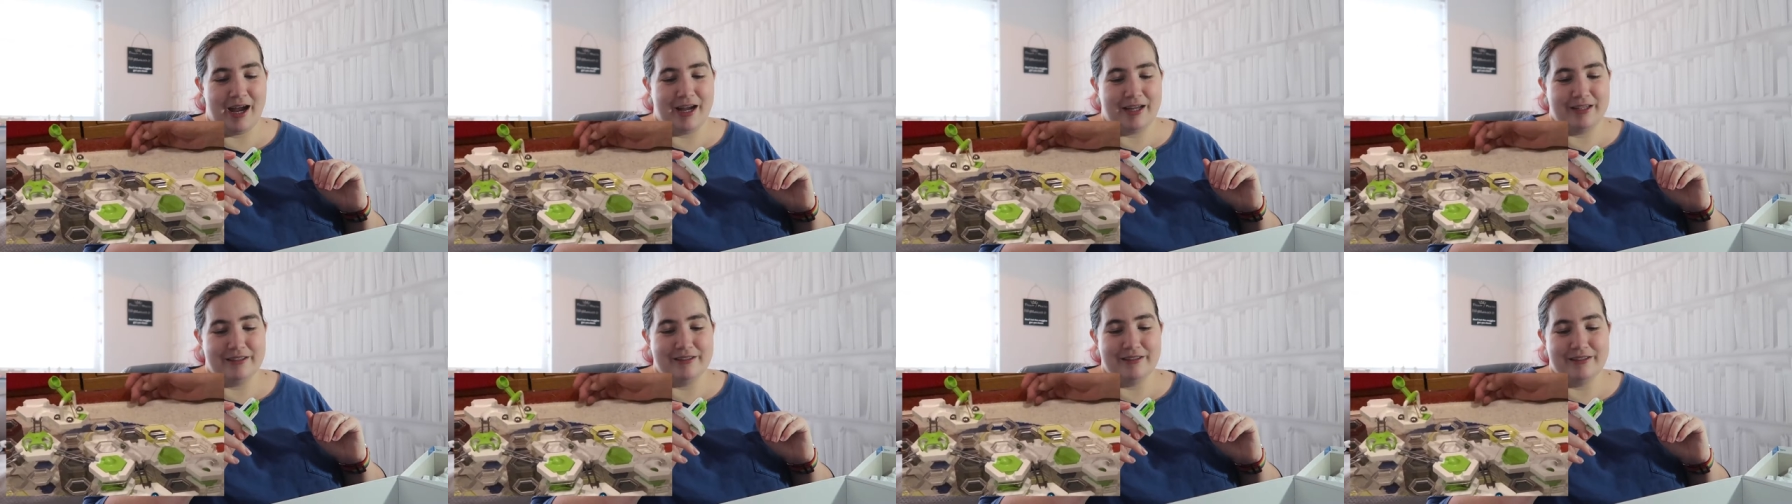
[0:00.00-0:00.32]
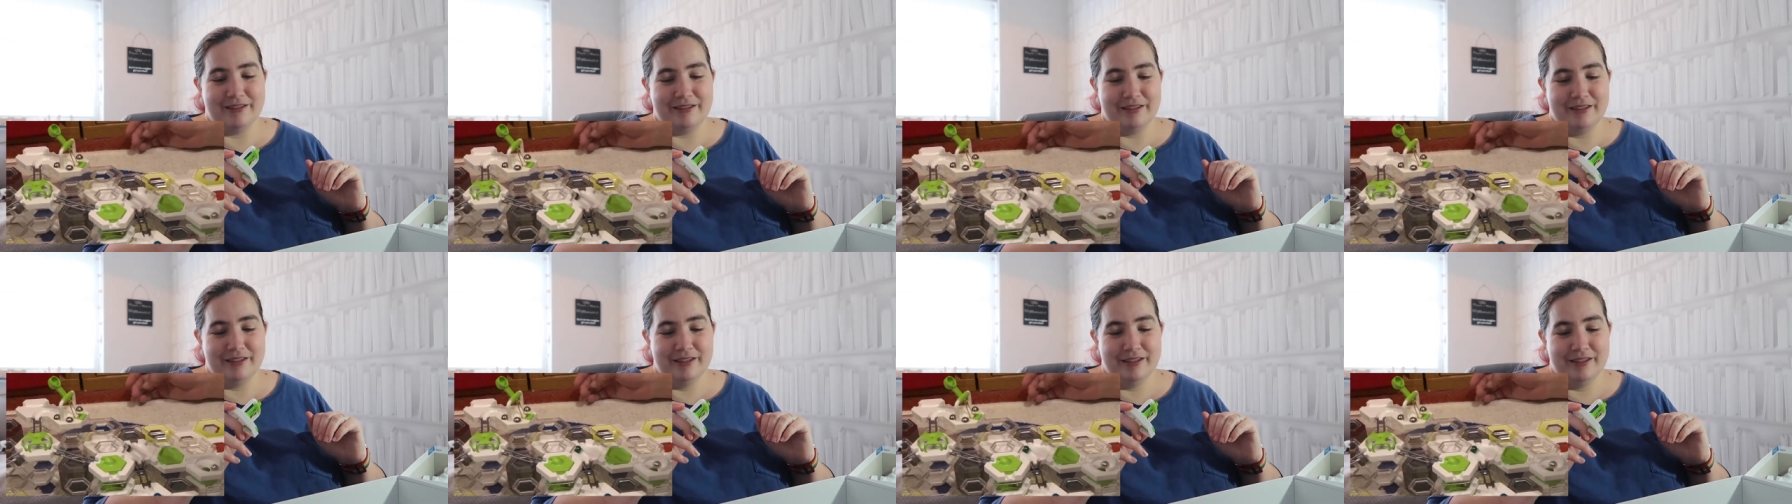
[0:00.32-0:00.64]

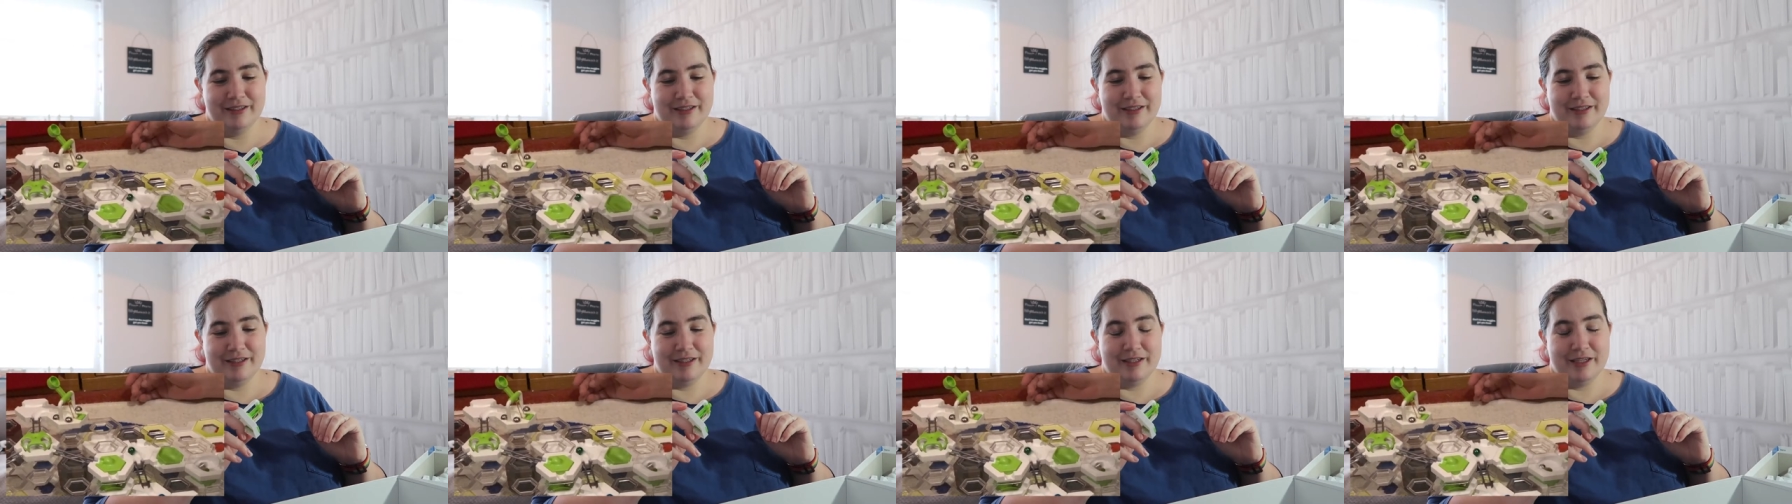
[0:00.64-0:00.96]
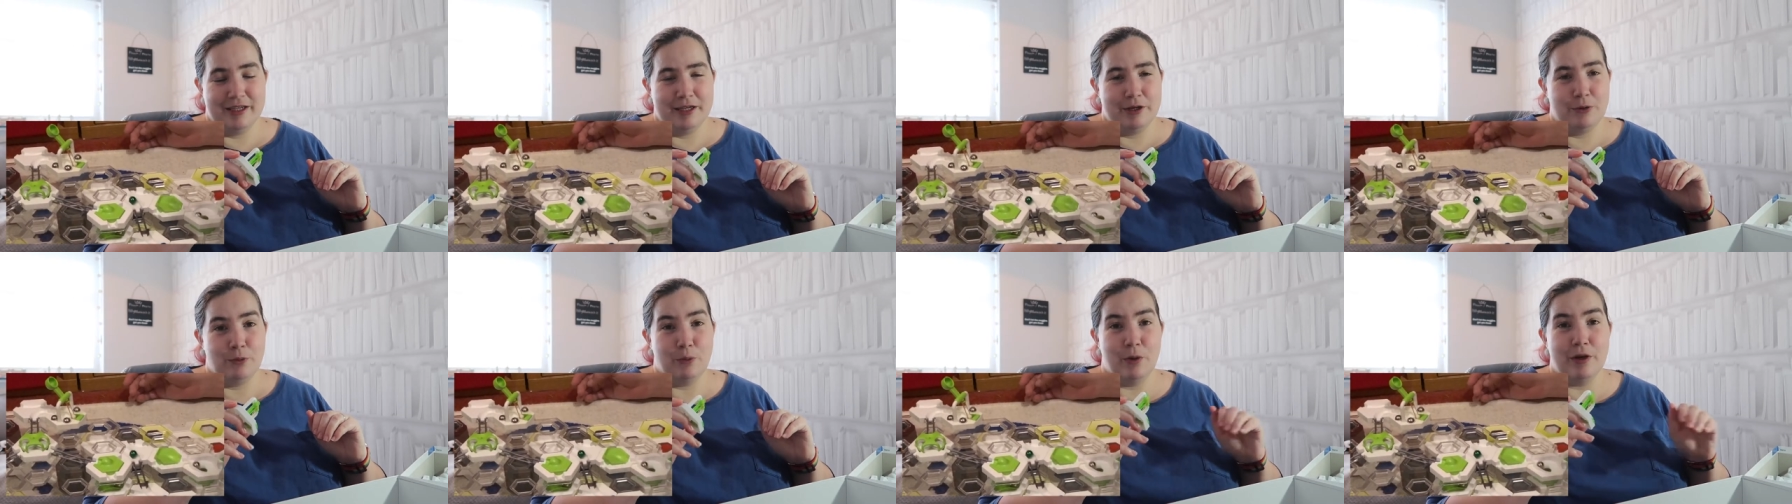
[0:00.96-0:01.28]
And
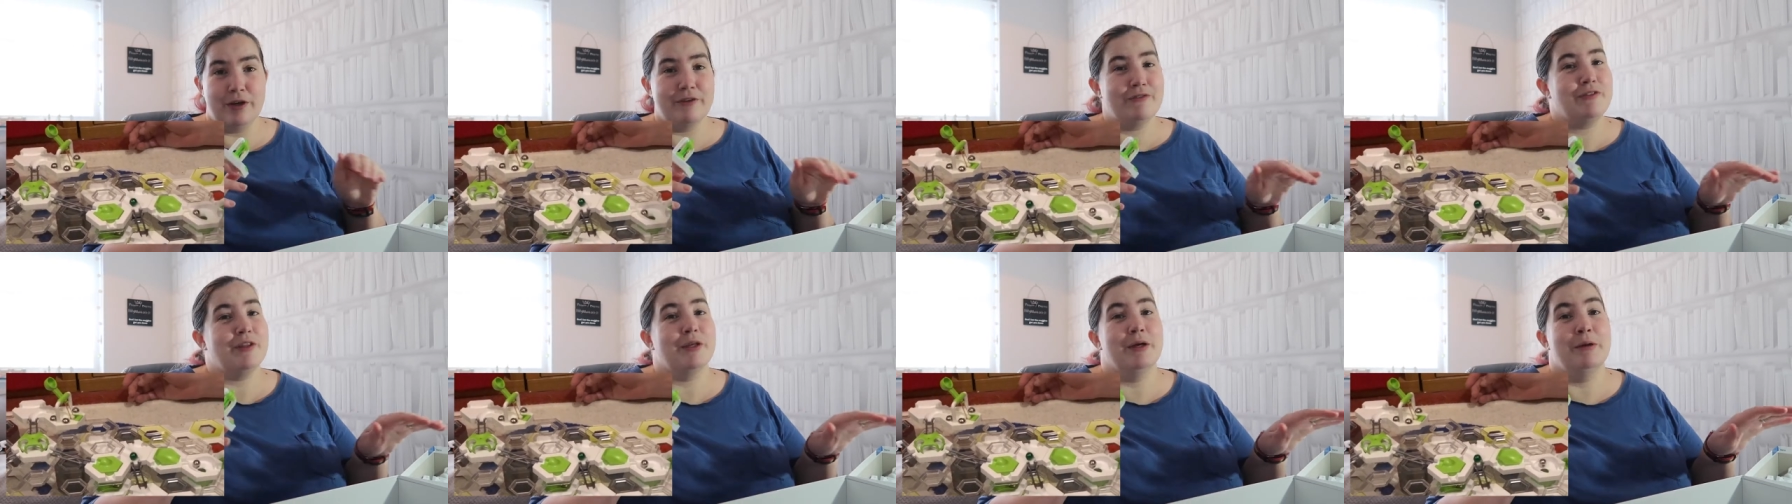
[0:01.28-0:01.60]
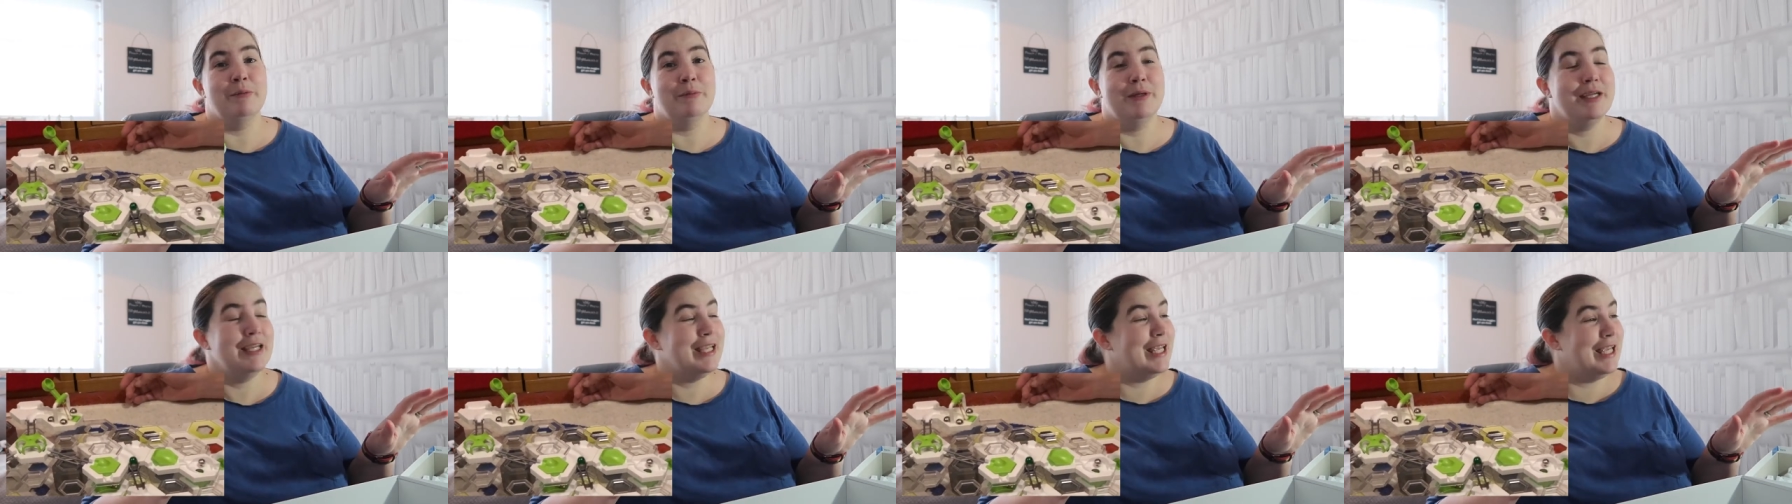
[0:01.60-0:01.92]
one of
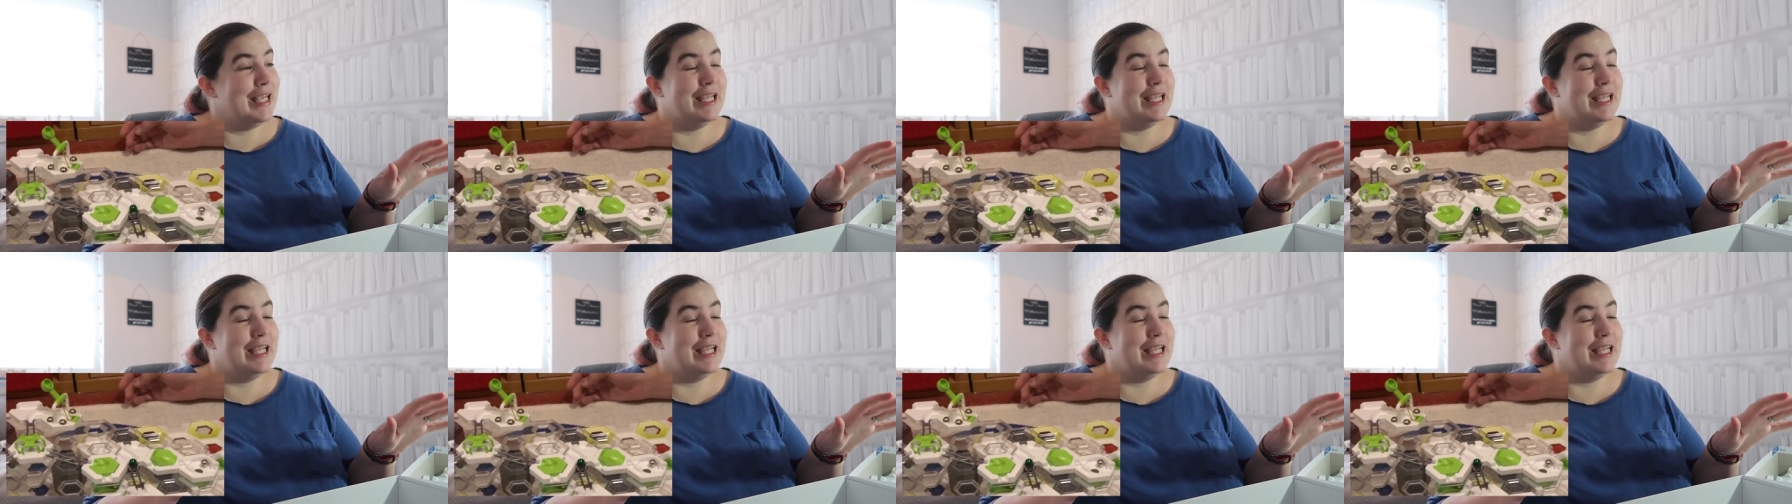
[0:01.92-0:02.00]
them